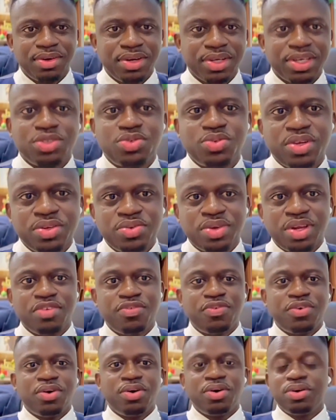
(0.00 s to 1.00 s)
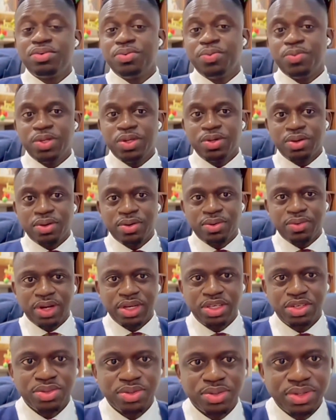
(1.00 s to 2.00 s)
Okay, 2024, we
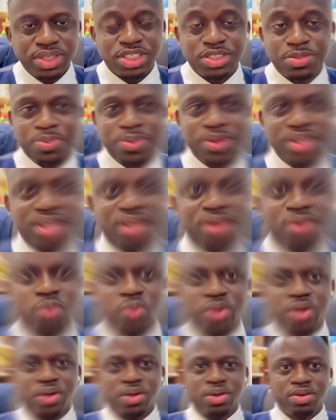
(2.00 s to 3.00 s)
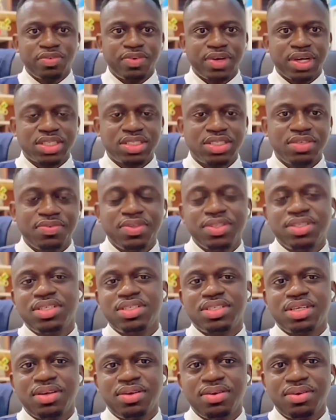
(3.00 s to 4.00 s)
already know, is pregnant with a lot of
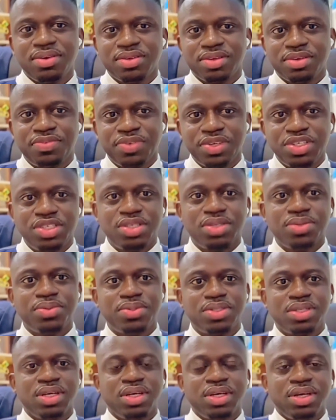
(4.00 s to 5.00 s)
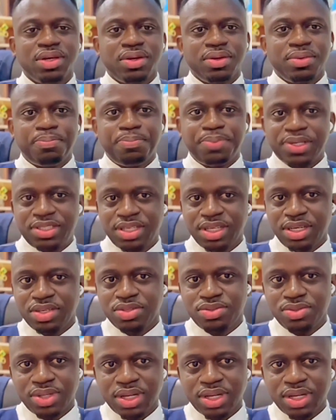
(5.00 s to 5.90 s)
activities and a lot of issues pertaining to